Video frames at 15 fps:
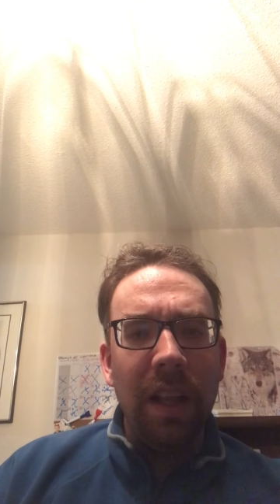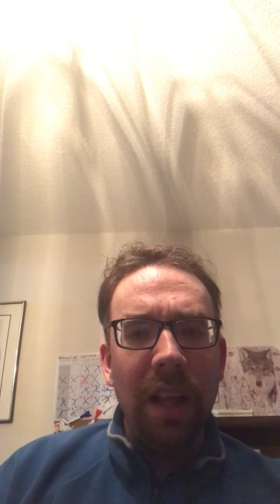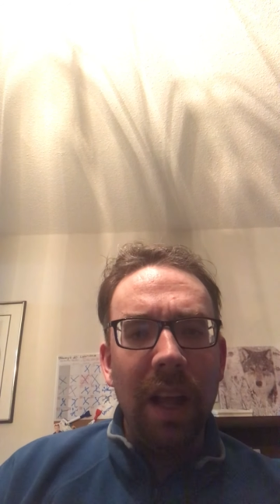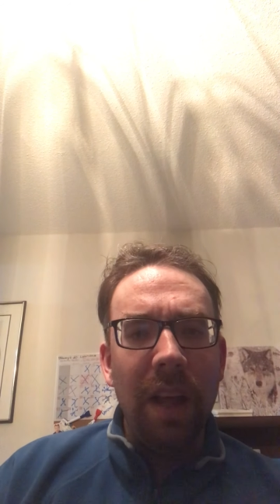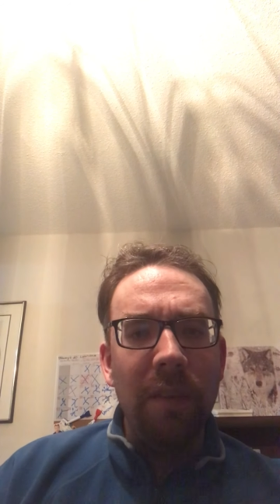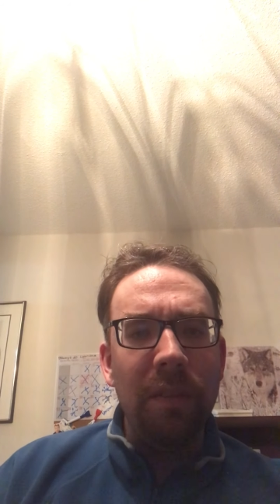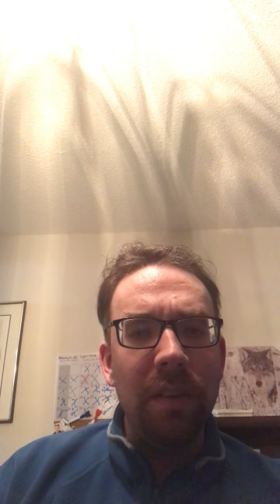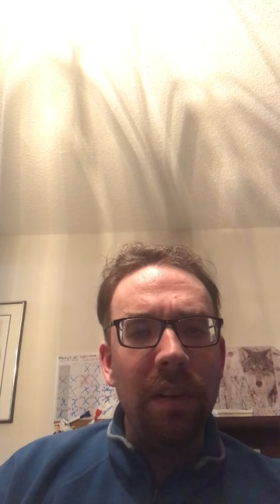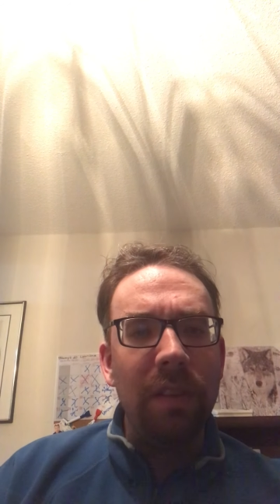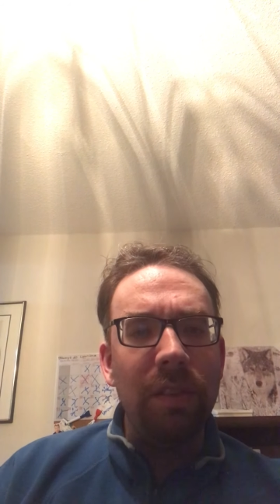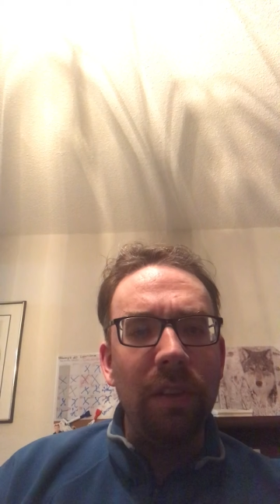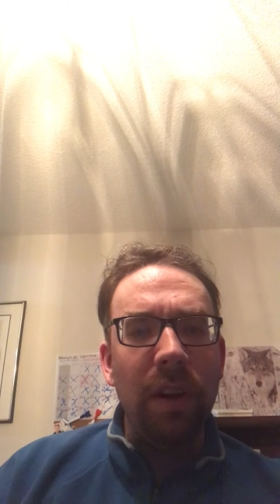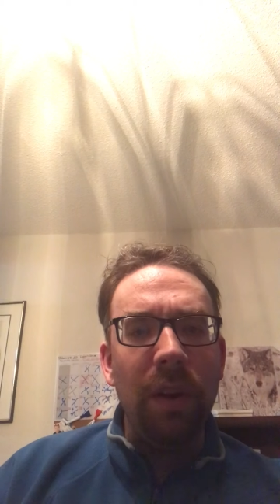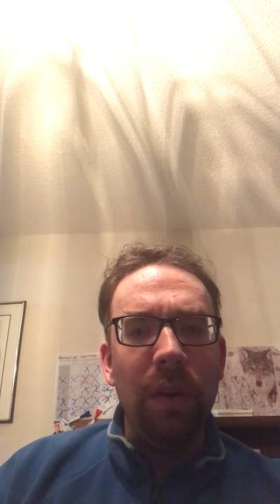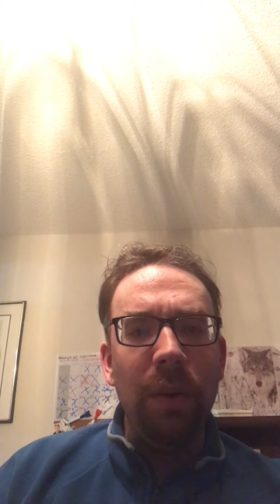I'm
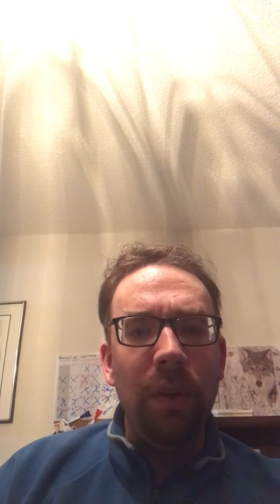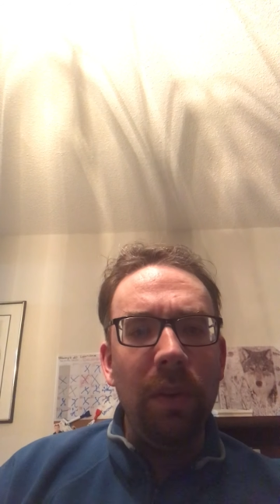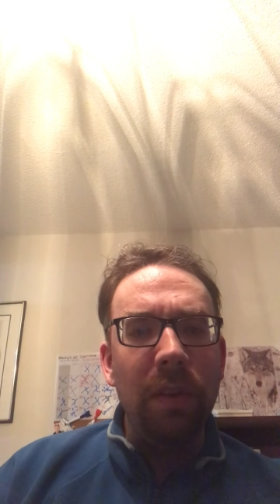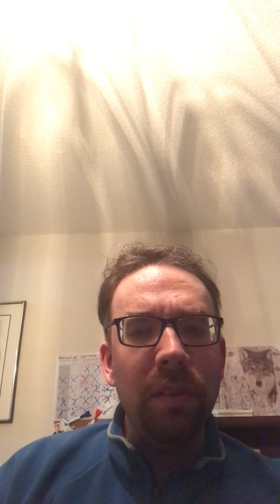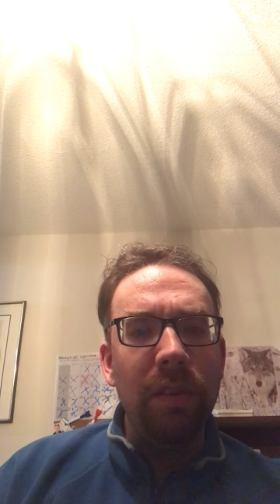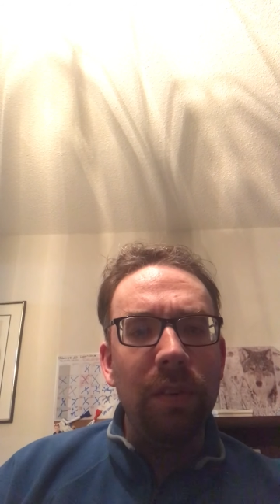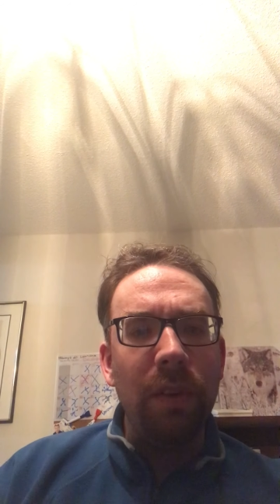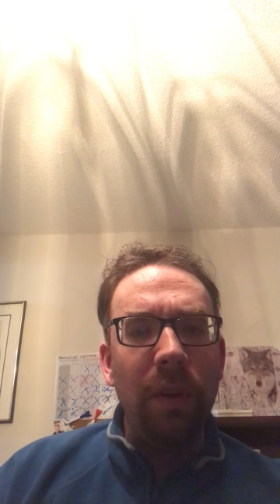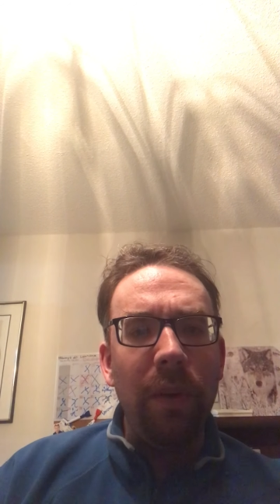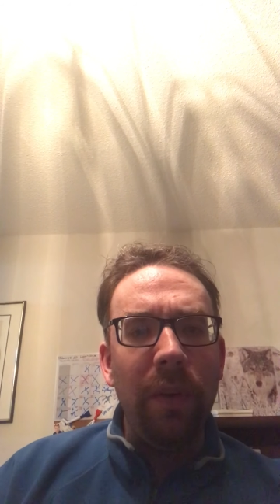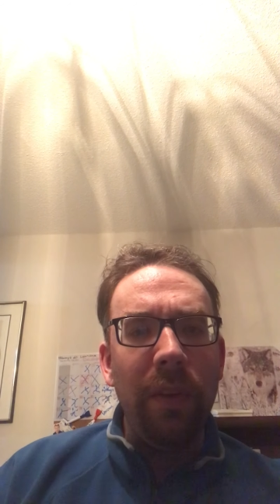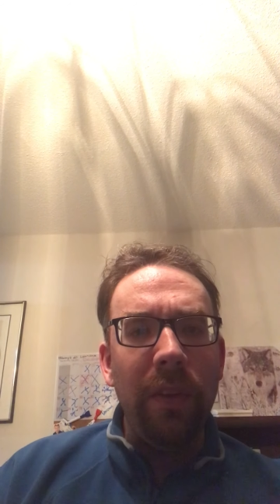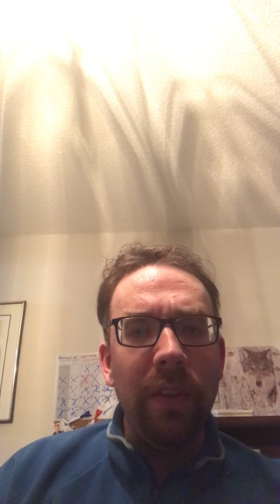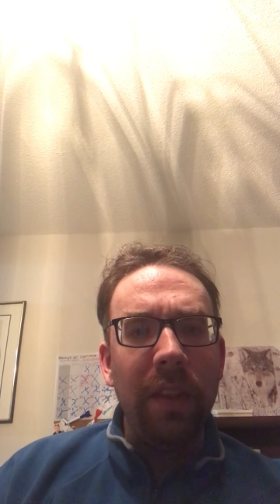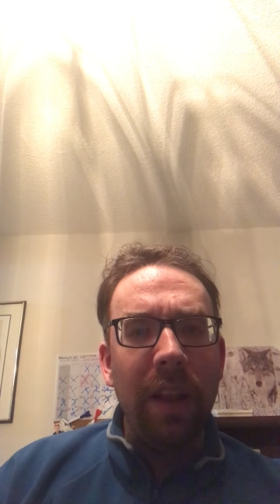just an old
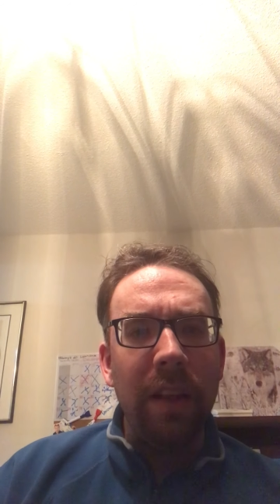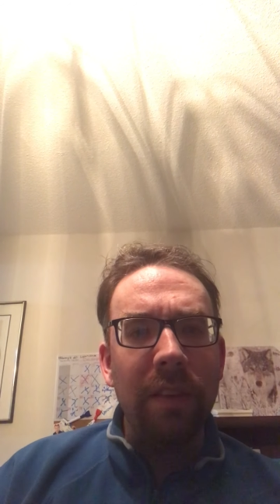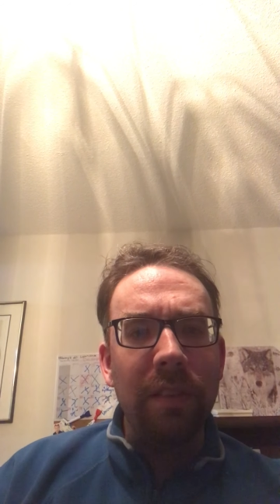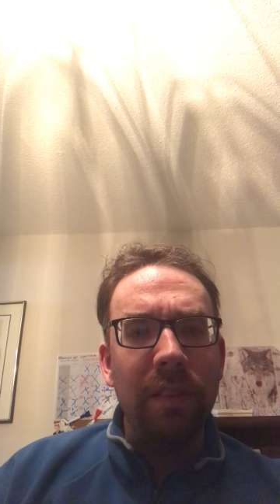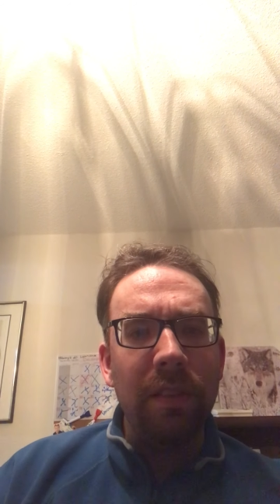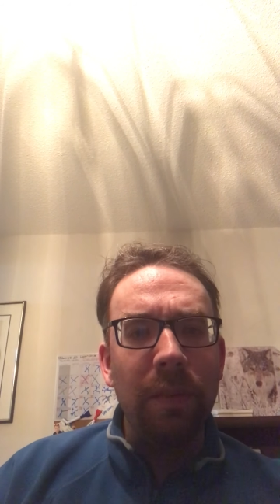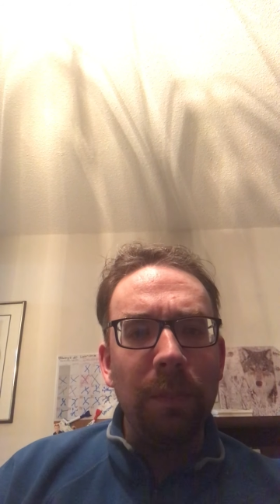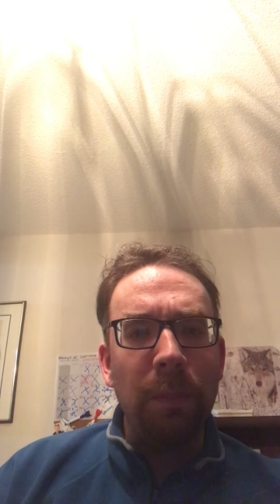soul that's